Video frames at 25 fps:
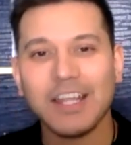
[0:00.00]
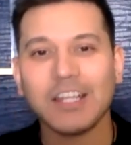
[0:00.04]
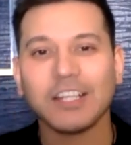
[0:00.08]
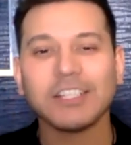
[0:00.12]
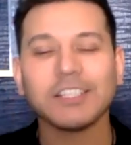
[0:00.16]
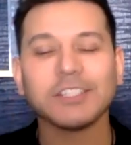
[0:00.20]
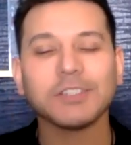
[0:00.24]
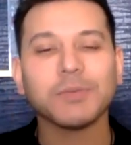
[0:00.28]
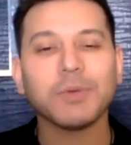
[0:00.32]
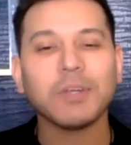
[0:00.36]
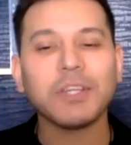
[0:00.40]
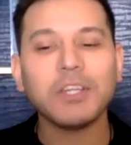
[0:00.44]

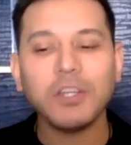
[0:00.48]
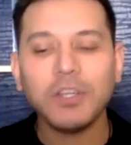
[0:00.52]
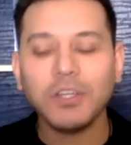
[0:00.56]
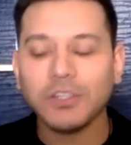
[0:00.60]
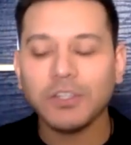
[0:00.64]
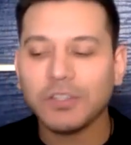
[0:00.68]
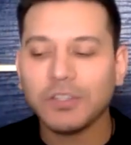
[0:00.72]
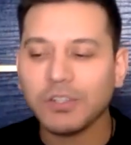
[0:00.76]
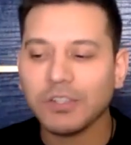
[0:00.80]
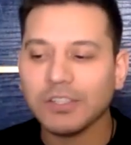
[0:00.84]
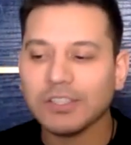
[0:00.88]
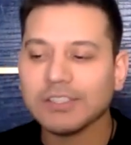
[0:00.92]
Because when you
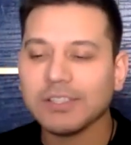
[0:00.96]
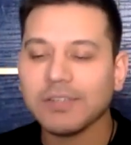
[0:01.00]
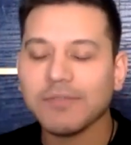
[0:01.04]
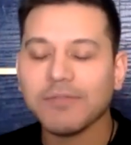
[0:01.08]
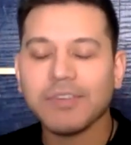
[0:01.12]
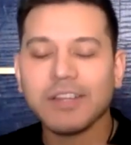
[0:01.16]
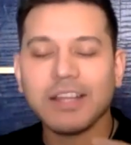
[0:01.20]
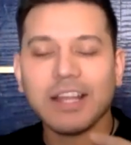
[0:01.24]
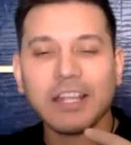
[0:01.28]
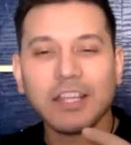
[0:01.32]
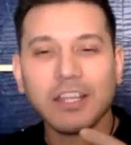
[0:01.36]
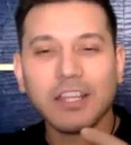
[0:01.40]
do
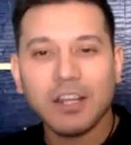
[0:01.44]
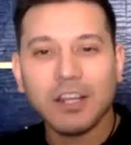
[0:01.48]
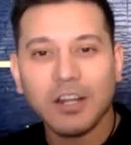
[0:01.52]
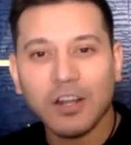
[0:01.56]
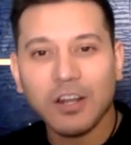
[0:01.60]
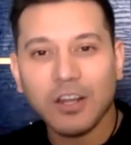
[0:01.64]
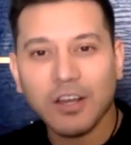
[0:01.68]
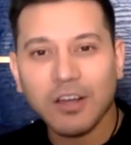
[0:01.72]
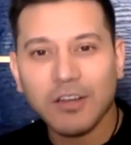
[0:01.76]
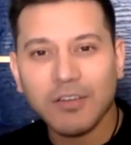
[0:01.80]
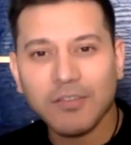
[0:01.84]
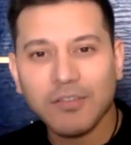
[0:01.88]
something that you
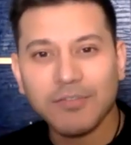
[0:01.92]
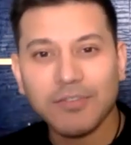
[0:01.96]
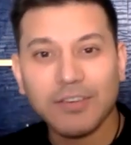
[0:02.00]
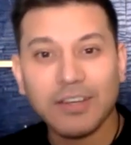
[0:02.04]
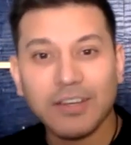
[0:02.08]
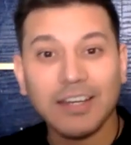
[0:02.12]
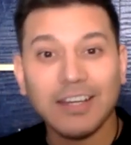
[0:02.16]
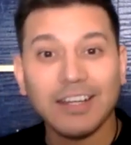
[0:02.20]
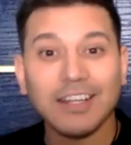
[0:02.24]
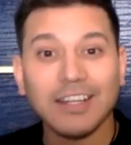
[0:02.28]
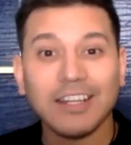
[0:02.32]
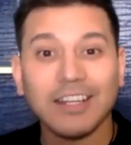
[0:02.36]
love,
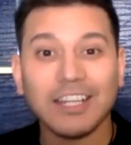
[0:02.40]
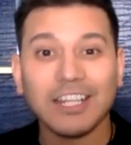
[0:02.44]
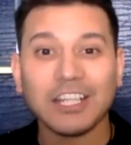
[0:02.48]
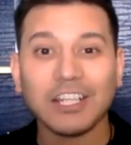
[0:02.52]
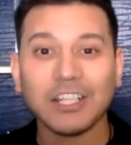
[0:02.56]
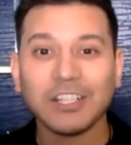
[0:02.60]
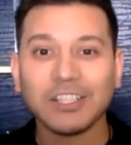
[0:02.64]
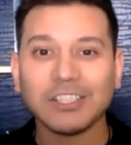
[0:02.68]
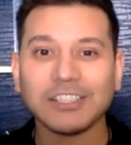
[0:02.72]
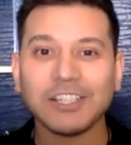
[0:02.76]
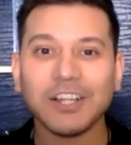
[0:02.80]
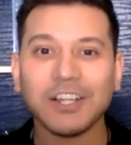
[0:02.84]

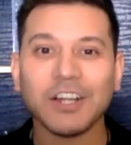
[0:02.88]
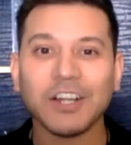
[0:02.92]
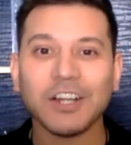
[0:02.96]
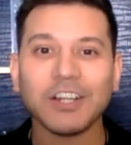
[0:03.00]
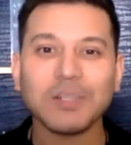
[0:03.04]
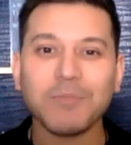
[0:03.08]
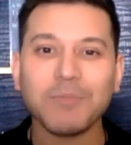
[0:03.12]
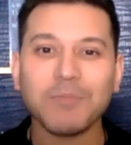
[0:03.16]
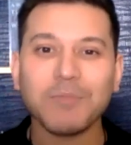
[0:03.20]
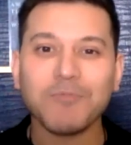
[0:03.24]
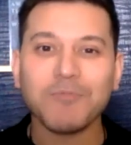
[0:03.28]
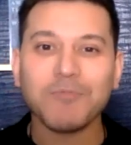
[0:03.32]
you start
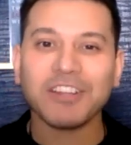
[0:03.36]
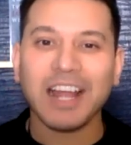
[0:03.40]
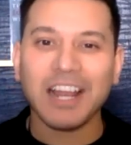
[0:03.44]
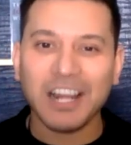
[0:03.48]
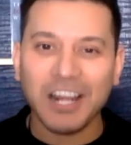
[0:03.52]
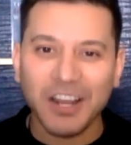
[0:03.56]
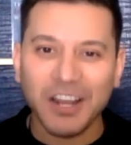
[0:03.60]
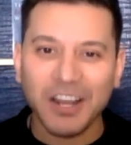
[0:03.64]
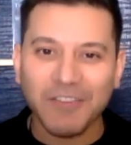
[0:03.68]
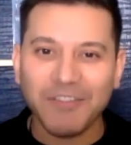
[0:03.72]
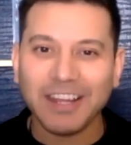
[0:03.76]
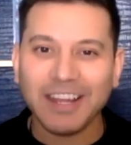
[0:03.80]
to bring that
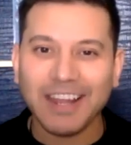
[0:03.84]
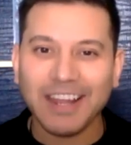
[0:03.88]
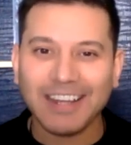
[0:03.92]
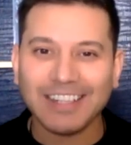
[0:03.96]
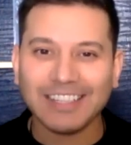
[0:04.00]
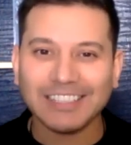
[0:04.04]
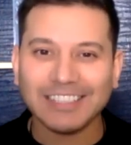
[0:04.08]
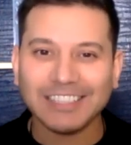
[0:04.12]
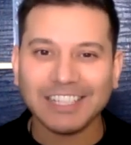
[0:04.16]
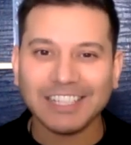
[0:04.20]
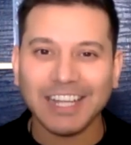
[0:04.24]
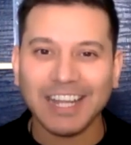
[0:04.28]
loving
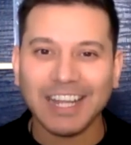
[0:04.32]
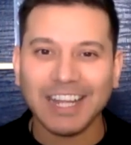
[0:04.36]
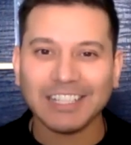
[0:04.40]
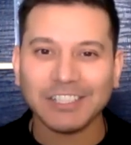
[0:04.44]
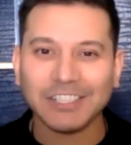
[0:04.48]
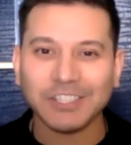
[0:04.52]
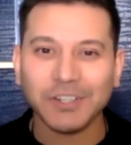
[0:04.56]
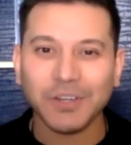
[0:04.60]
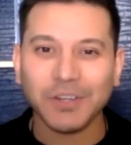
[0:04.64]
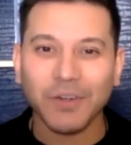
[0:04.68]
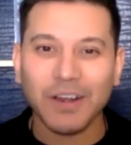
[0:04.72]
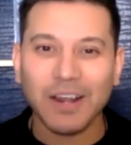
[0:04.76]
energy
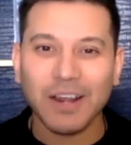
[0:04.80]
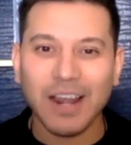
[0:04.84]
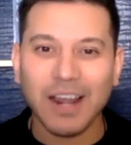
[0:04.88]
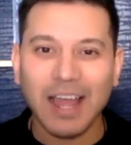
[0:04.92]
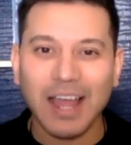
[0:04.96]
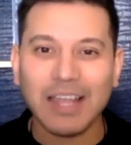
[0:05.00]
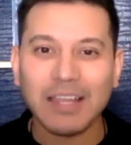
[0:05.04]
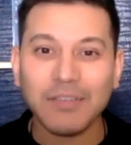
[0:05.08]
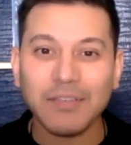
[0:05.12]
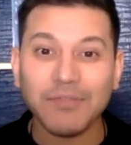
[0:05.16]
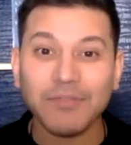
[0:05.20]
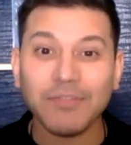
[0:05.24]
into your
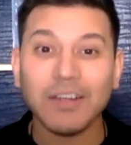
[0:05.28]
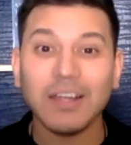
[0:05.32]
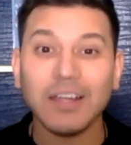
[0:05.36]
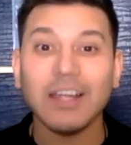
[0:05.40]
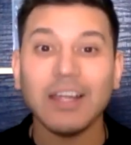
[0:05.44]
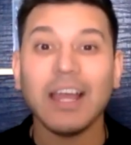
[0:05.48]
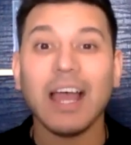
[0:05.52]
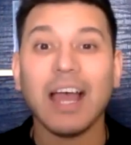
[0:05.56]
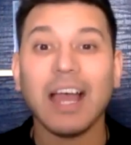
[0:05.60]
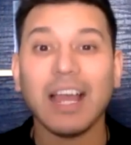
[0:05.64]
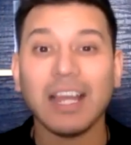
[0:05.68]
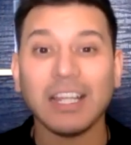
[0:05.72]
life.
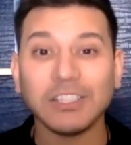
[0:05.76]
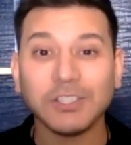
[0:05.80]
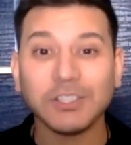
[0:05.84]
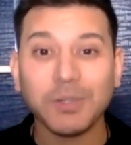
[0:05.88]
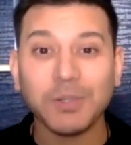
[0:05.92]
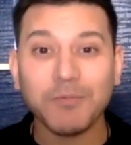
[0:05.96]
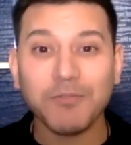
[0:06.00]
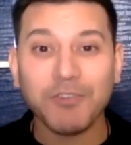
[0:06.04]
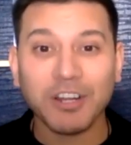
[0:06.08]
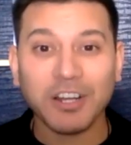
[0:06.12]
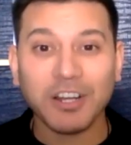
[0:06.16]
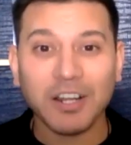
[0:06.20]
As
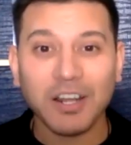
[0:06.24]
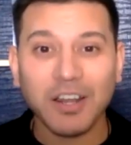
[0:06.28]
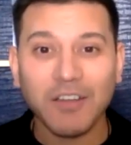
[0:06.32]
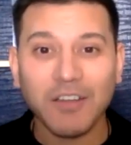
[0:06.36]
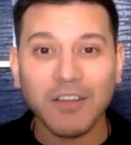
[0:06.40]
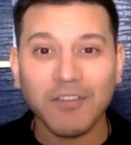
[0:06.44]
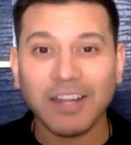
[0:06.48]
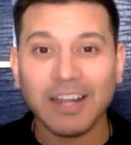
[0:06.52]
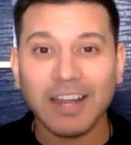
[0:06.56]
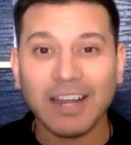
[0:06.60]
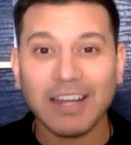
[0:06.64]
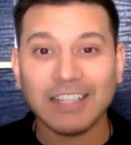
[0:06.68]
you bring
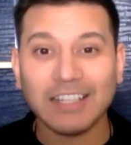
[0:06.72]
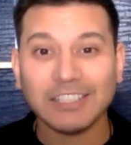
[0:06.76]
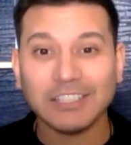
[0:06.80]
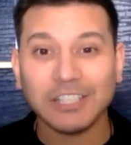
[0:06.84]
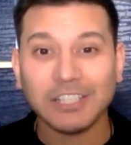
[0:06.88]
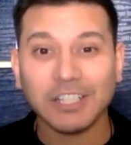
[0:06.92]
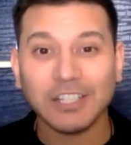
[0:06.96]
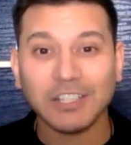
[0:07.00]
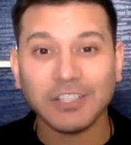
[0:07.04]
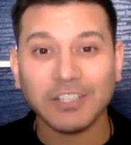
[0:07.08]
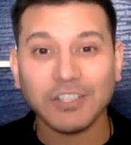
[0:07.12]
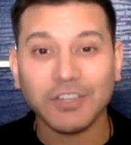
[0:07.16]
loving
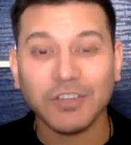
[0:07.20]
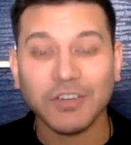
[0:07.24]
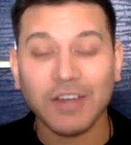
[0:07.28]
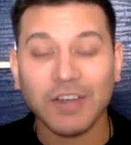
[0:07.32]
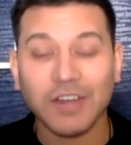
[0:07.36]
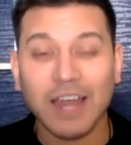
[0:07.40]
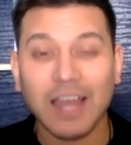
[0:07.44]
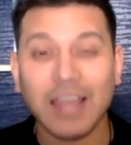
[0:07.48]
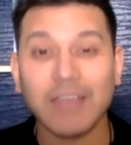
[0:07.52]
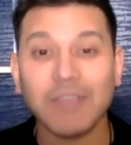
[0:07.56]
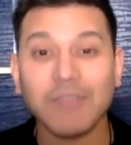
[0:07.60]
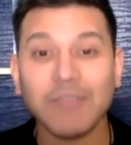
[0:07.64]
energy into your
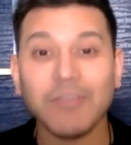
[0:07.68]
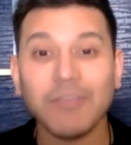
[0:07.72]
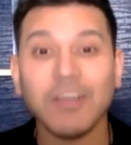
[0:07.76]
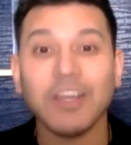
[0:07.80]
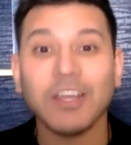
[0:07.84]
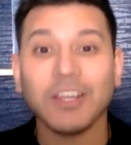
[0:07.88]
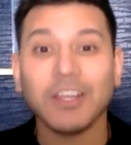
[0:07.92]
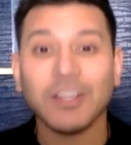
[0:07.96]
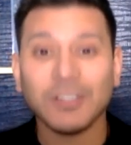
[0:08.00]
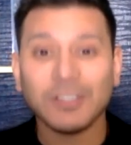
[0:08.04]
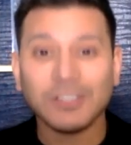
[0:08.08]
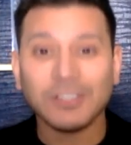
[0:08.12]
life,
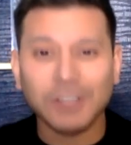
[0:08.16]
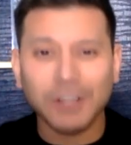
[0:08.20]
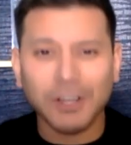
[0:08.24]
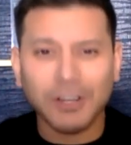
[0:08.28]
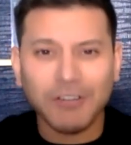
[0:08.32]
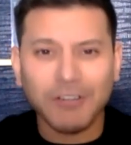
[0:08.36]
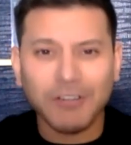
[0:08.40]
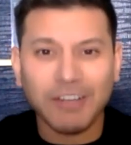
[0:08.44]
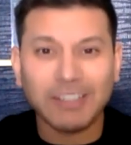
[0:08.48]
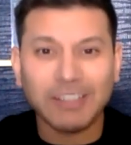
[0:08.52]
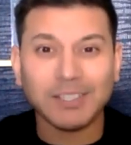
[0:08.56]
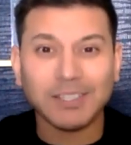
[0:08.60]
you start
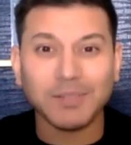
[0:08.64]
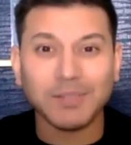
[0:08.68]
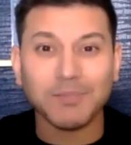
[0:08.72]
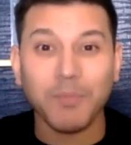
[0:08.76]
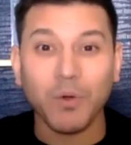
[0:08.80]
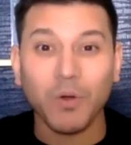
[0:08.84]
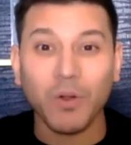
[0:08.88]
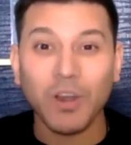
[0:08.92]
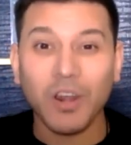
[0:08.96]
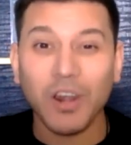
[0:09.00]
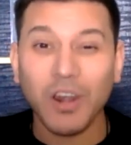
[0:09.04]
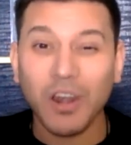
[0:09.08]
creating
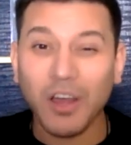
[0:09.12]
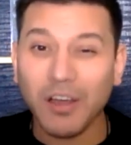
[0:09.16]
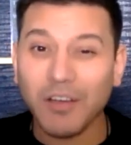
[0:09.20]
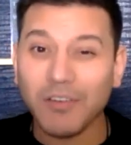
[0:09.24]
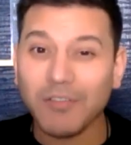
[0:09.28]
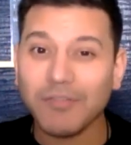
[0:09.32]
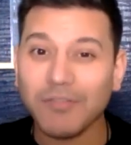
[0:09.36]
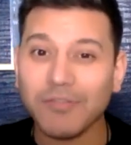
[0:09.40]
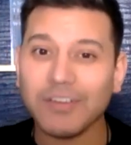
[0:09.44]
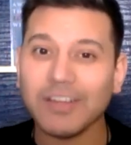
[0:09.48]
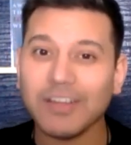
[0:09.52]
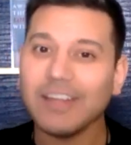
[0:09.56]
more
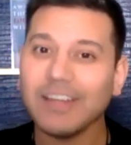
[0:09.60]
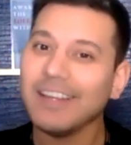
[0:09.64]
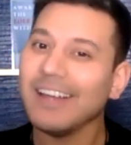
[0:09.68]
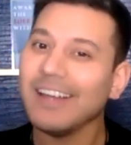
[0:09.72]
love.